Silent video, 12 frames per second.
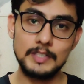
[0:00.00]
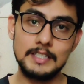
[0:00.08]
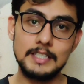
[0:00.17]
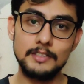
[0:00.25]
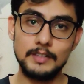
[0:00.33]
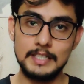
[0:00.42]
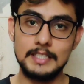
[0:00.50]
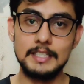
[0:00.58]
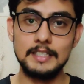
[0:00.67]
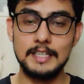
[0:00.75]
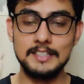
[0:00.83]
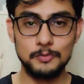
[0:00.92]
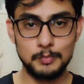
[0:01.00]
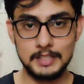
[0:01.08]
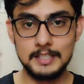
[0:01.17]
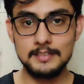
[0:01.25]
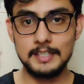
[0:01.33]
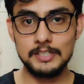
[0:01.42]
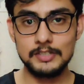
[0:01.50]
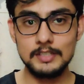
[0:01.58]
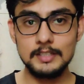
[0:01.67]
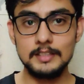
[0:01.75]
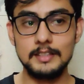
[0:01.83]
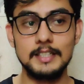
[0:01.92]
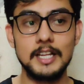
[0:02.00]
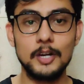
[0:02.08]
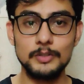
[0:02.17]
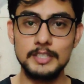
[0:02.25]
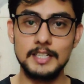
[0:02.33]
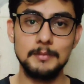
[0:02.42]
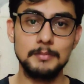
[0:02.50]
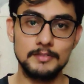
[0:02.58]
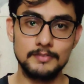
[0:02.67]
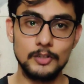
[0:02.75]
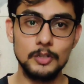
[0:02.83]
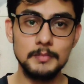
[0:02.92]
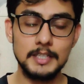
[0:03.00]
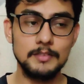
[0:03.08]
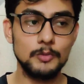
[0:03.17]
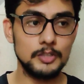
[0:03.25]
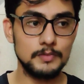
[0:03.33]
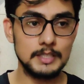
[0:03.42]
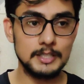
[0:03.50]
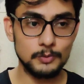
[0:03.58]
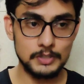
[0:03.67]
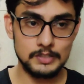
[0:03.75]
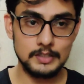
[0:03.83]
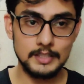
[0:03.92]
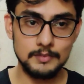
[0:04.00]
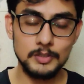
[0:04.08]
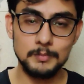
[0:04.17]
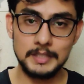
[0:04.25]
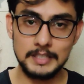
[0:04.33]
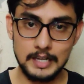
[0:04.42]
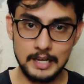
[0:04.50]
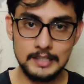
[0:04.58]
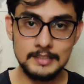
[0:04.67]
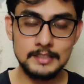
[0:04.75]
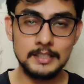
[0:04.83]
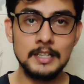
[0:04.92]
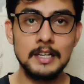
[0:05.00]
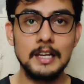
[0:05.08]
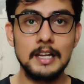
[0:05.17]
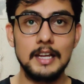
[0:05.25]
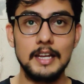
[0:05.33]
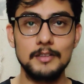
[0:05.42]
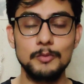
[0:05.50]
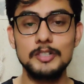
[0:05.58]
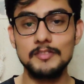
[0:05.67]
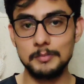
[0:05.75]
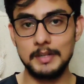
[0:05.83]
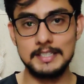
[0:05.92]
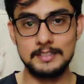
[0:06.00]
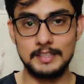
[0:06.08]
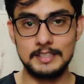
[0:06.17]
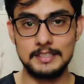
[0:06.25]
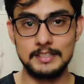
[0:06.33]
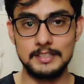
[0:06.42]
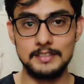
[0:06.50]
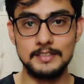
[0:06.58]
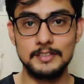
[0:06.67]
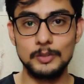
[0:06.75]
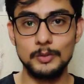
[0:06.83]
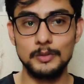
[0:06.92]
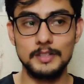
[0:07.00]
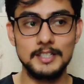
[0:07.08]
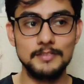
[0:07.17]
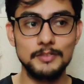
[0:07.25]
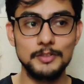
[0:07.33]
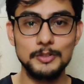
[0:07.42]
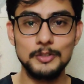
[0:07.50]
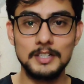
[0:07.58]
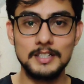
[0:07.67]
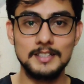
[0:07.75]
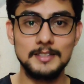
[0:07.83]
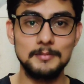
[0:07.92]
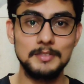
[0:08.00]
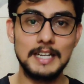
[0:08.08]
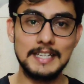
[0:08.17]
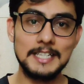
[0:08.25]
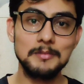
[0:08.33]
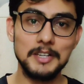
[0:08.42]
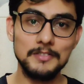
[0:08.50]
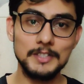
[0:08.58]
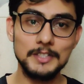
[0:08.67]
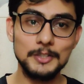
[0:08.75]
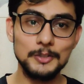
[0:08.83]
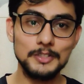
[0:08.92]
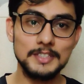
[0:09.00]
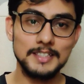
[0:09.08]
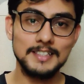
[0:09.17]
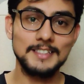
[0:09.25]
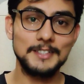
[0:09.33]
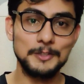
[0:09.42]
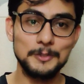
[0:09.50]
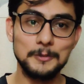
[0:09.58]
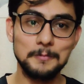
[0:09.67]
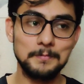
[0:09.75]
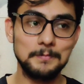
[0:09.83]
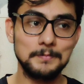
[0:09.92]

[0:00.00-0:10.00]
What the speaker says: reading, writing and speaking section, that how did I perform and what were the questions that were being asked and what were my strategies. So if you are liking my videos, so